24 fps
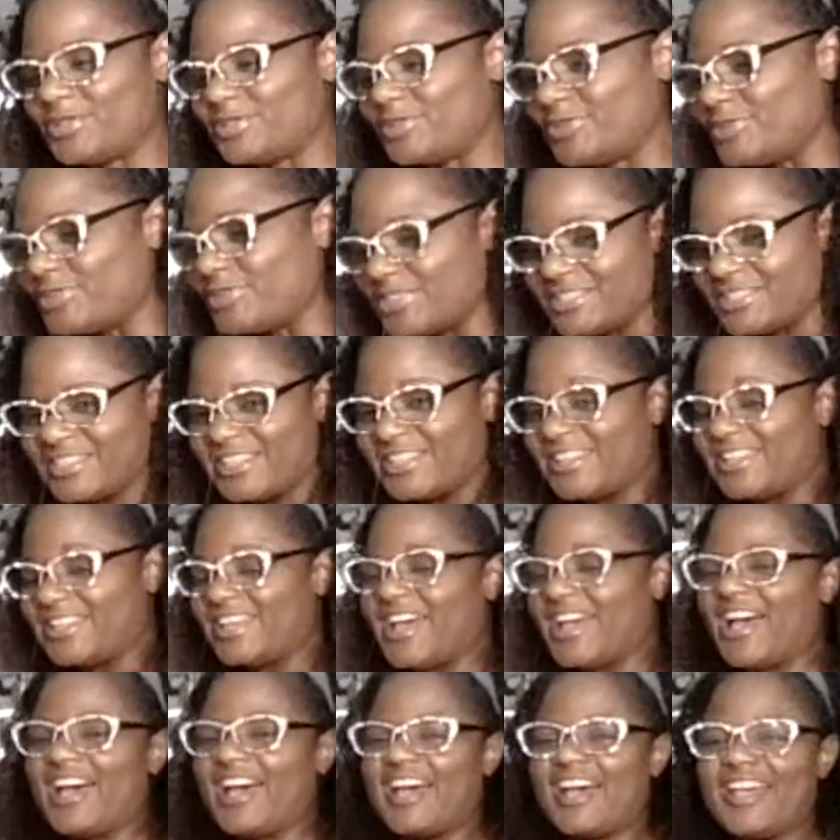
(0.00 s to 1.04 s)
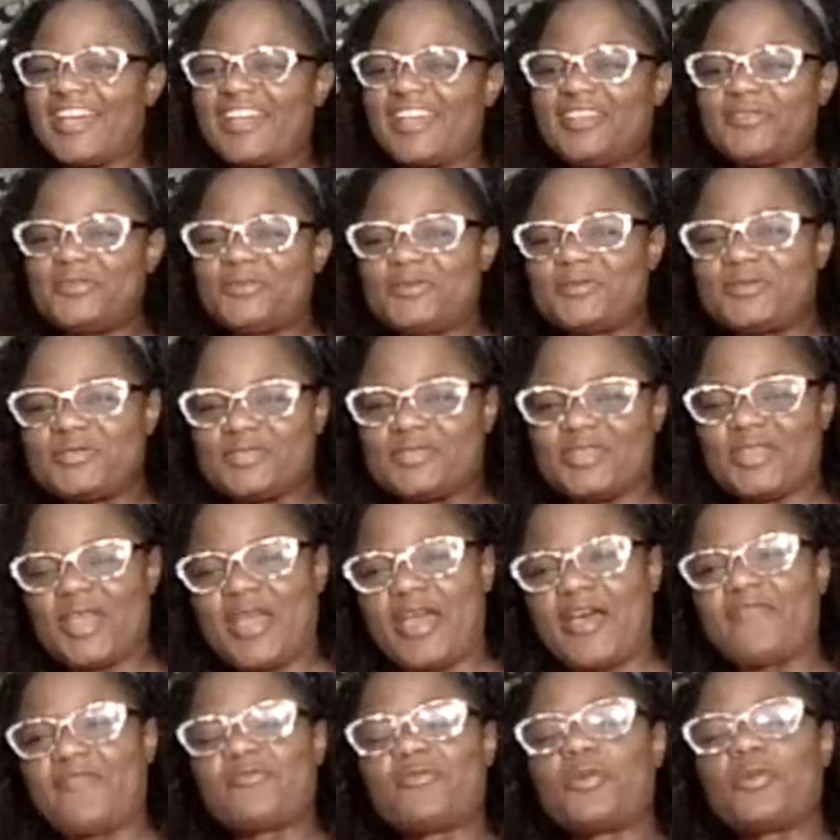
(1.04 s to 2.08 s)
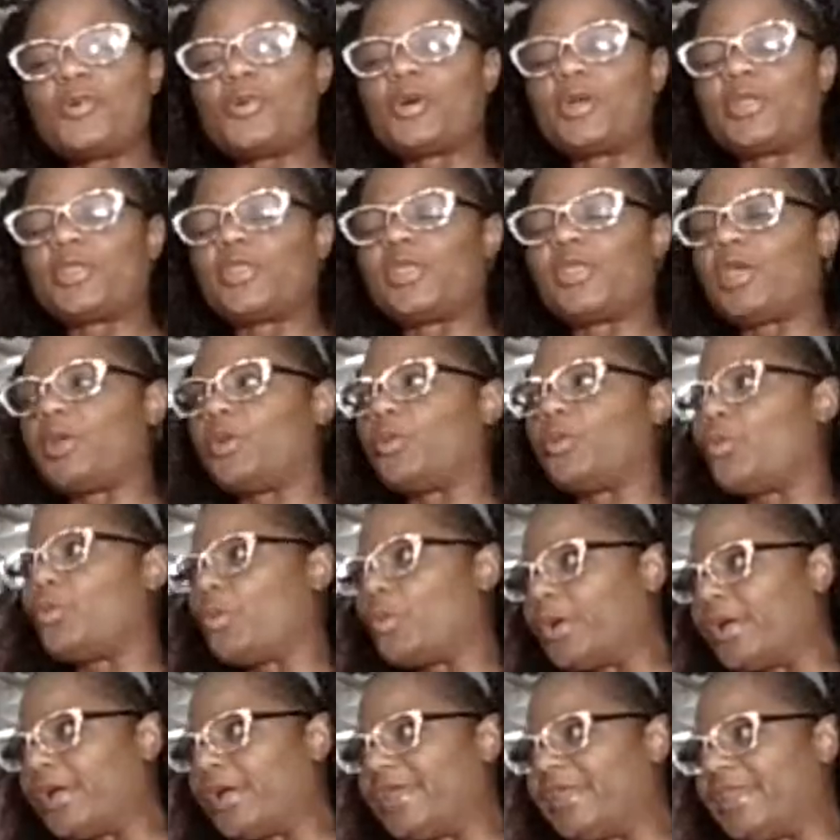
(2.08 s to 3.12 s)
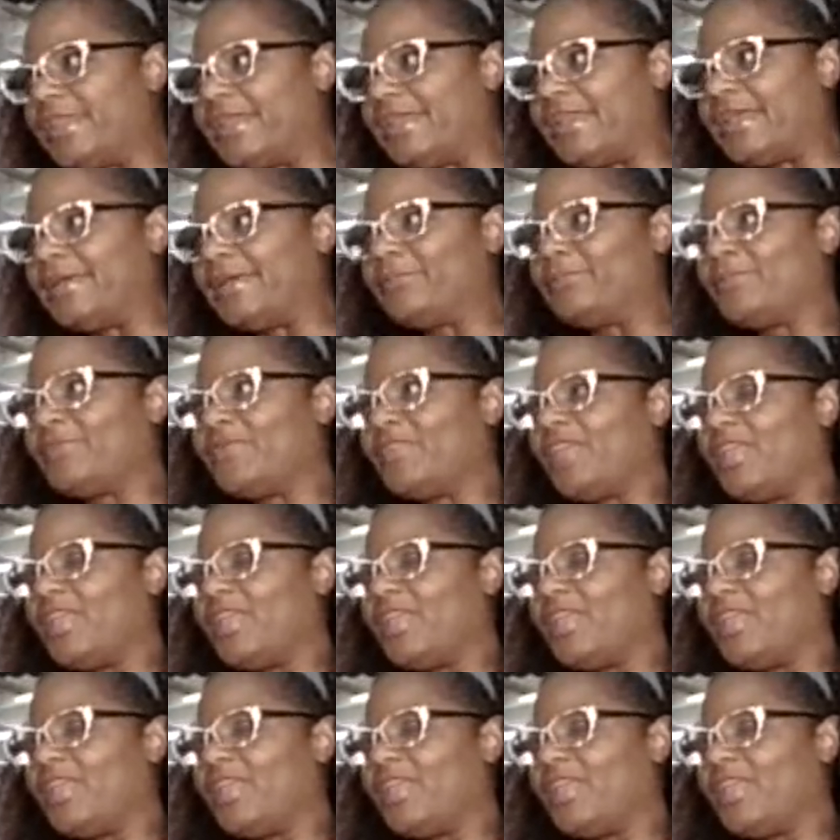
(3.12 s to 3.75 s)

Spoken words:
and you see that I usually have more than one